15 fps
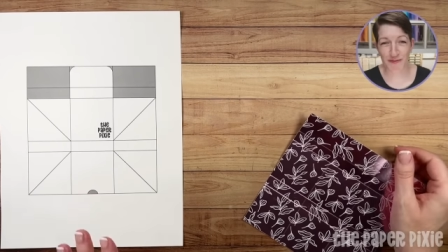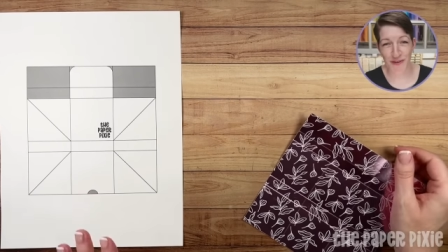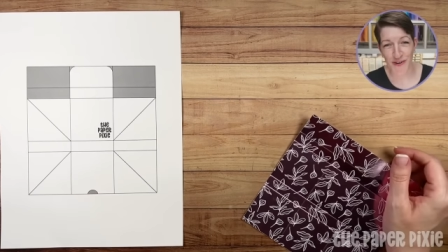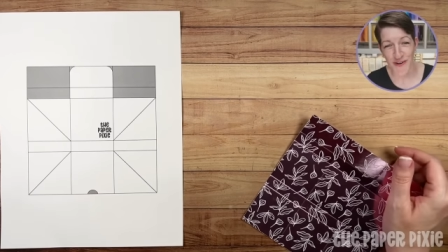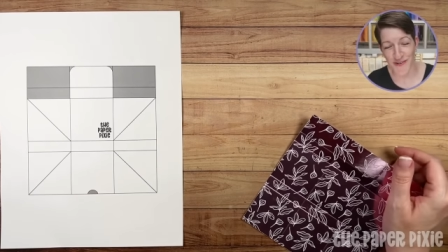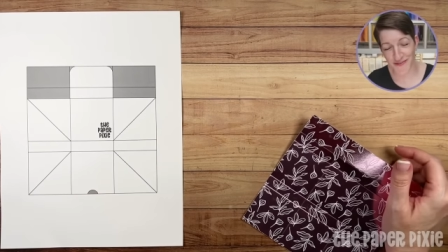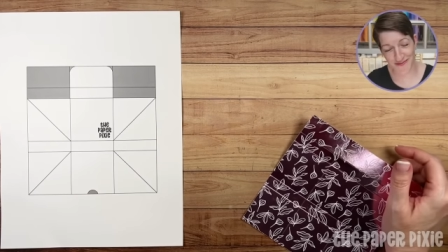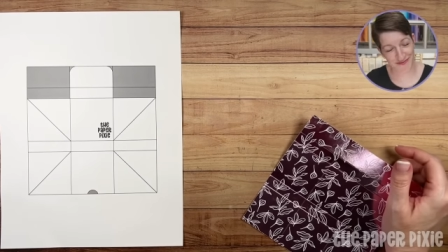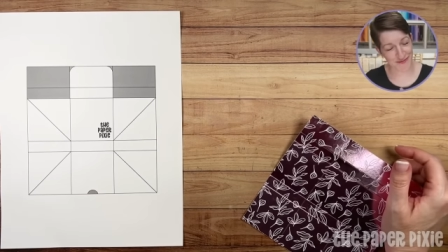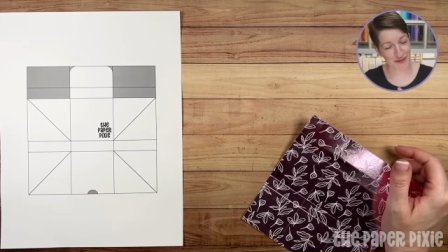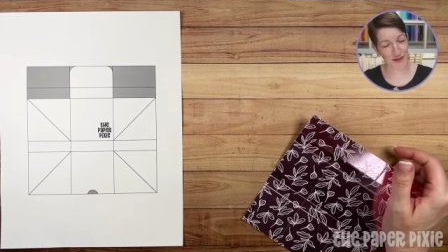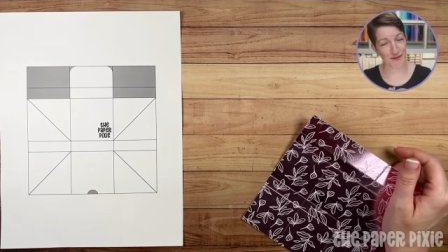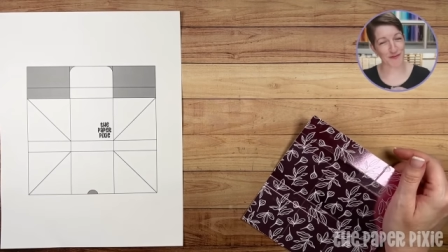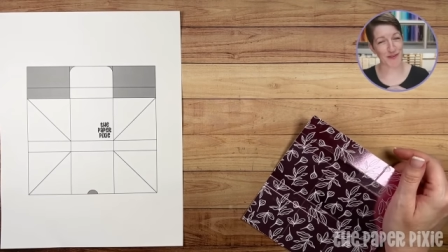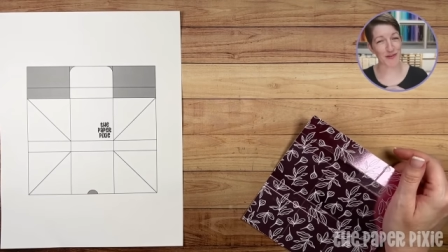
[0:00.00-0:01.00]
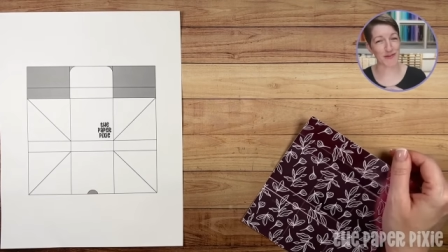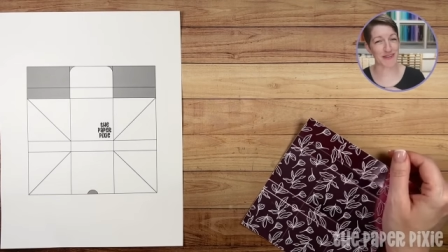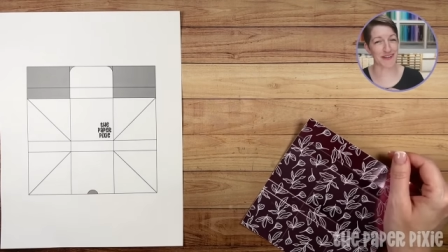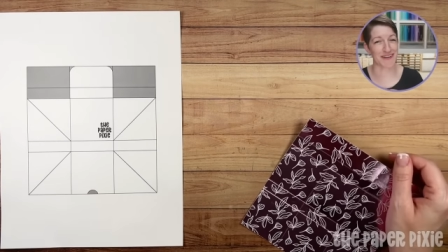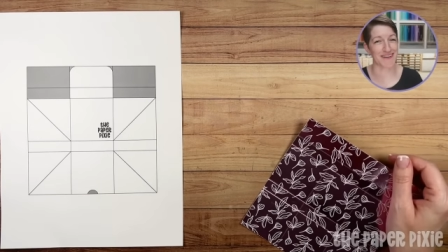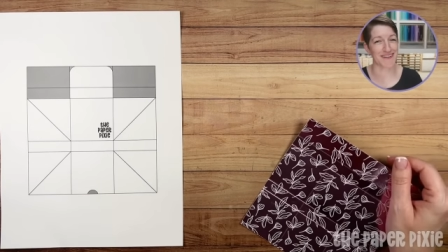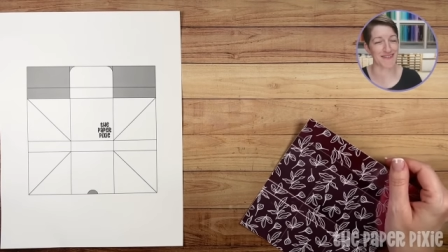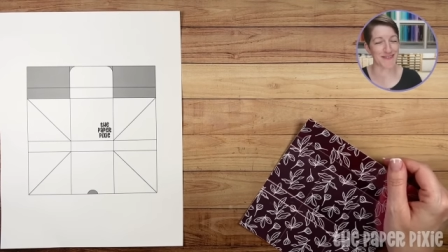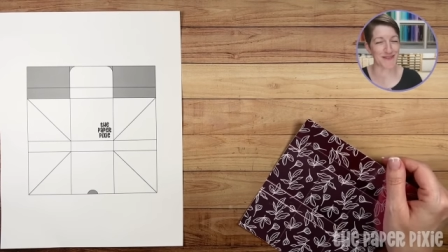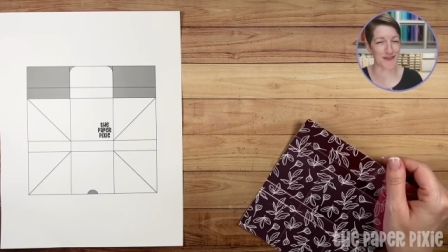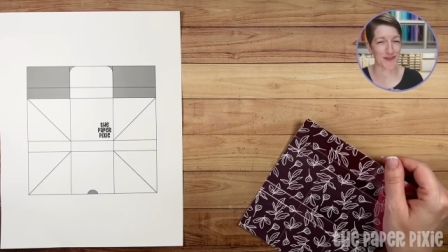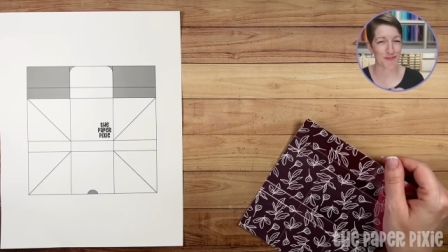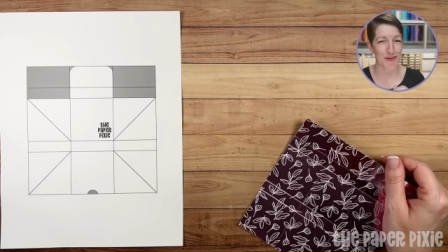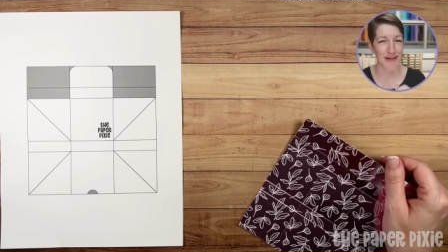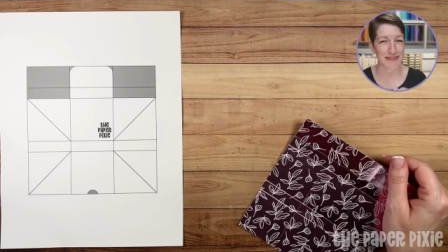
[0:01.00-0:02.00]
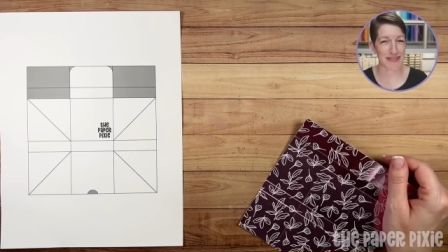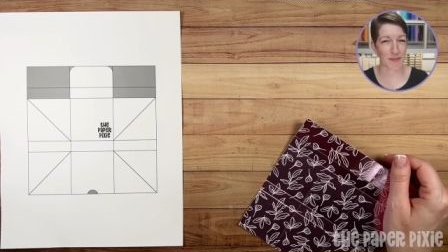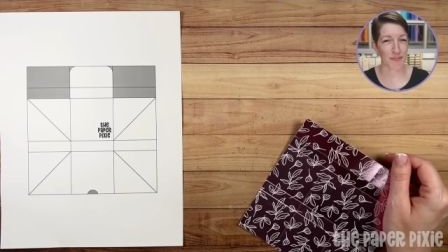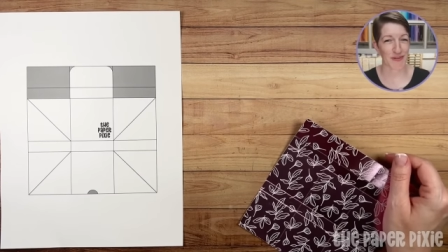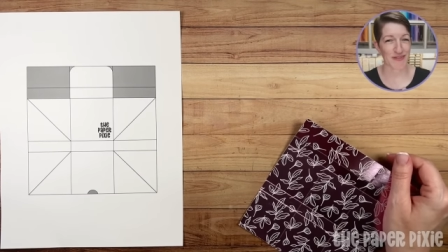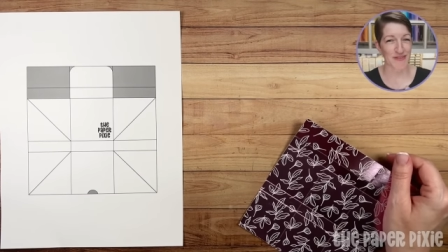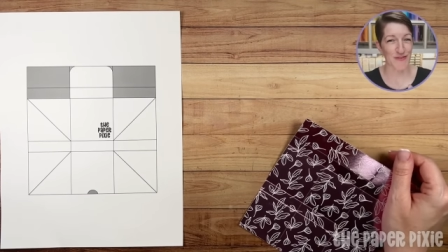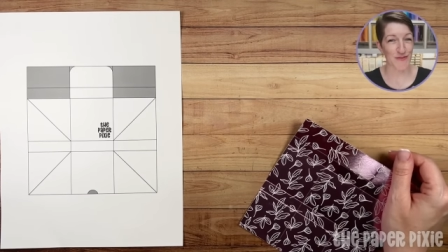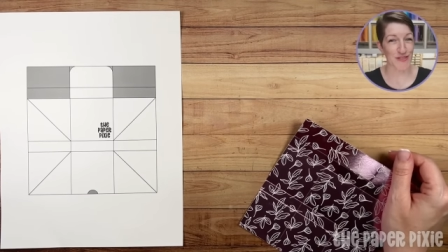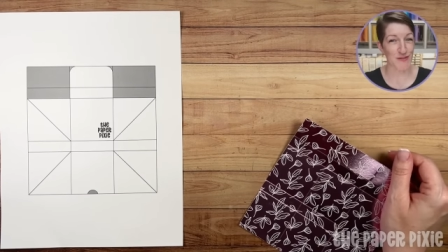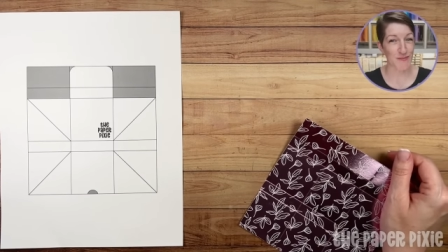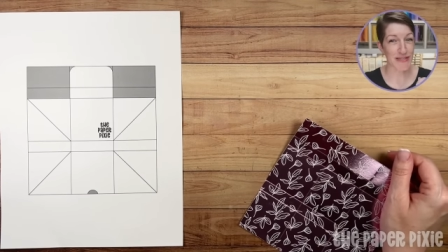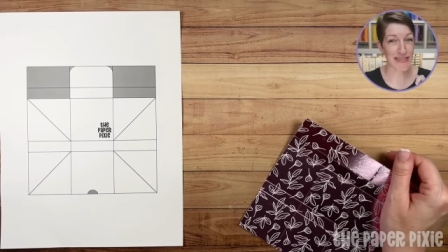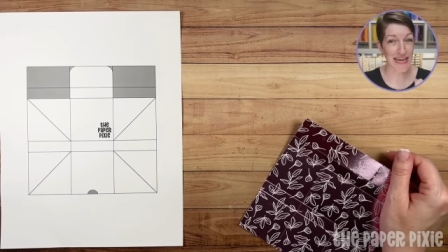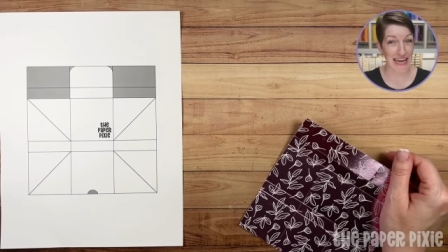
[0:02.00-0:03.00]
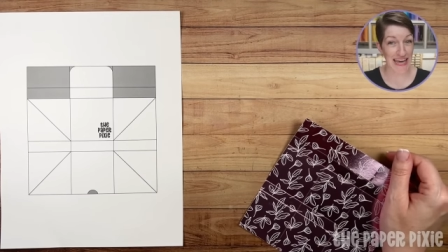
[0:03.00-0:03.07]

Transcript: for, a, for a few years, you know that my templates used to be